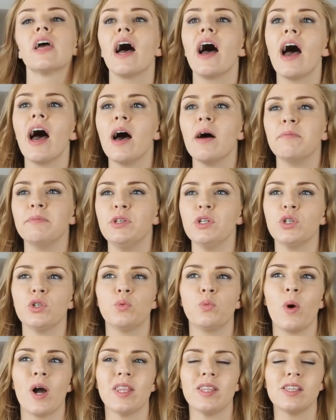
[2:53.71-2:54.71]
You
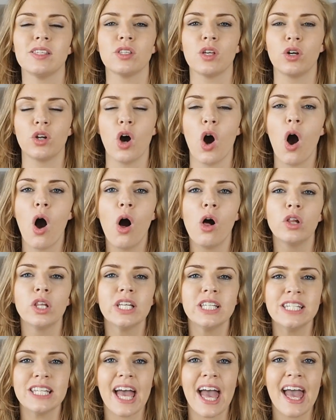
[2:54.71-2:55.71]
could wear this on
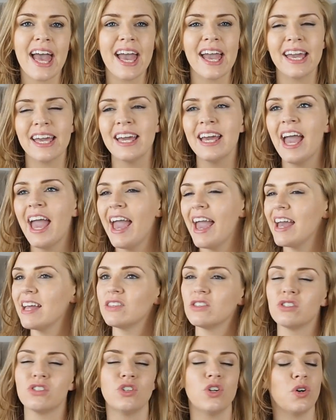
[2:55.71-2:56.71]
holiday.
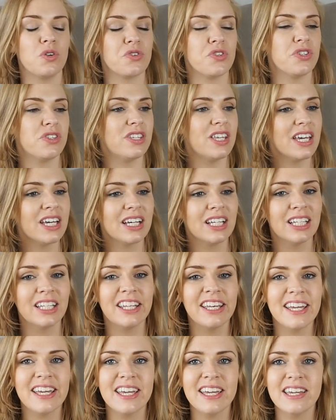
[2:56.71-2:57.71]
It's not
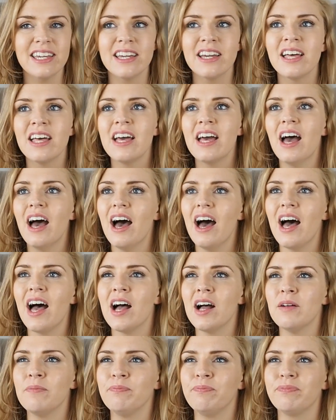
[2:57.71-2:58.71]
sickly.
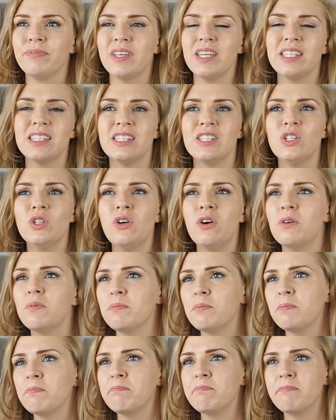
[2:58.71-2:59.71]
It's not
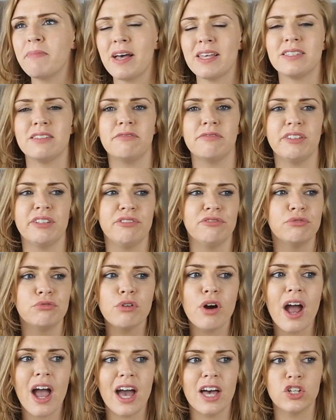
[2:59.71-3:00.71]
massively
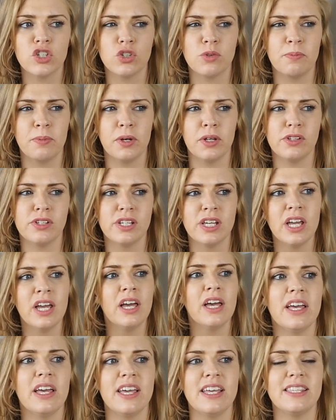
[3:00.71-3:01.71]
fresh, but
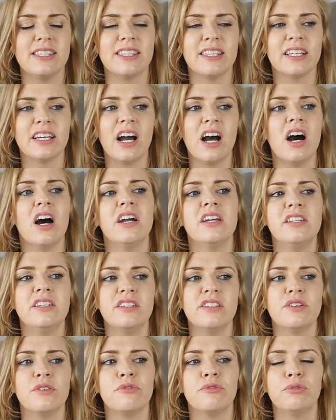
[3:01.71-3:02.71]
it's the
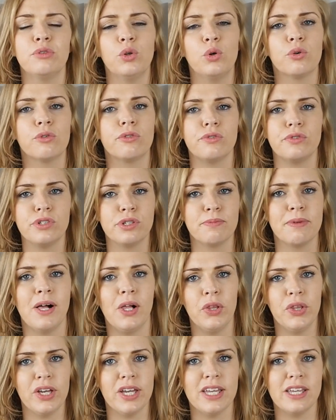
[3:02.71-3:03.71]
kind of floral
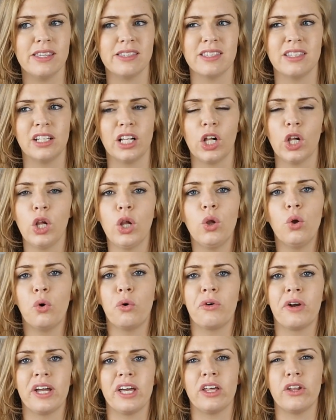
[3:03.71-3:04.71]
smell that isn't
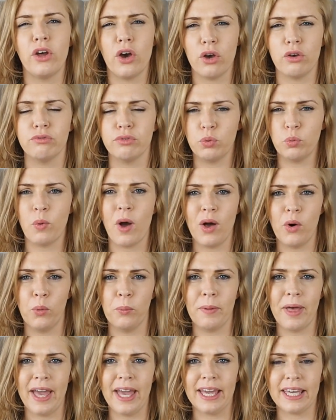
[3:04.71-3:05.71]
cloying and
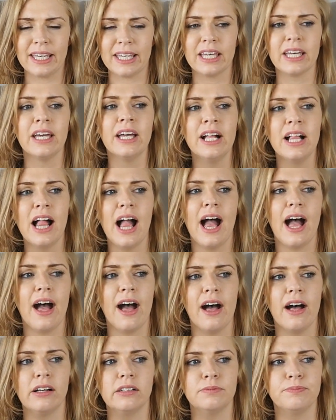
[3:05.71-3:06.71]
overwhelming.
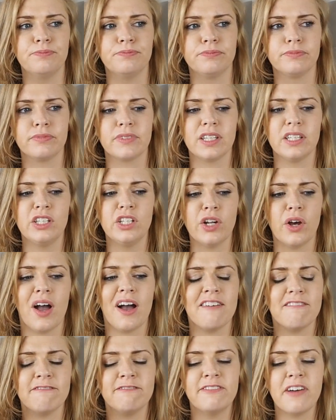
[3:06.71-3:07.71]
You know,
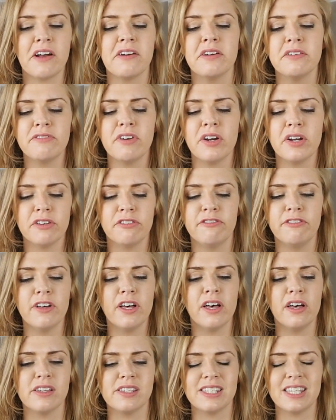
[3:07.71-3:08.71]
at very, very
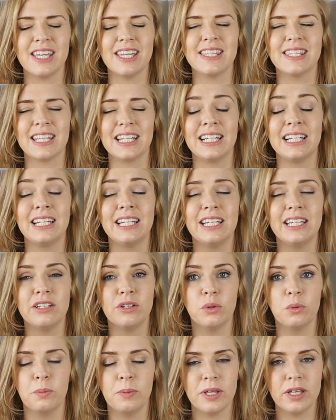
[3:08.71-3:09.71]
first, it is a
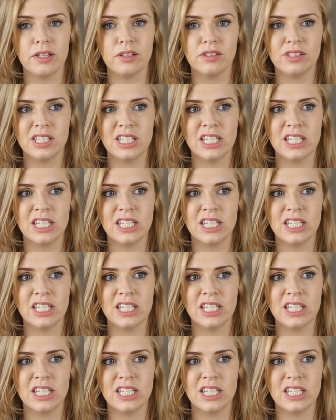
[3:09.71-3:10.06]
little bit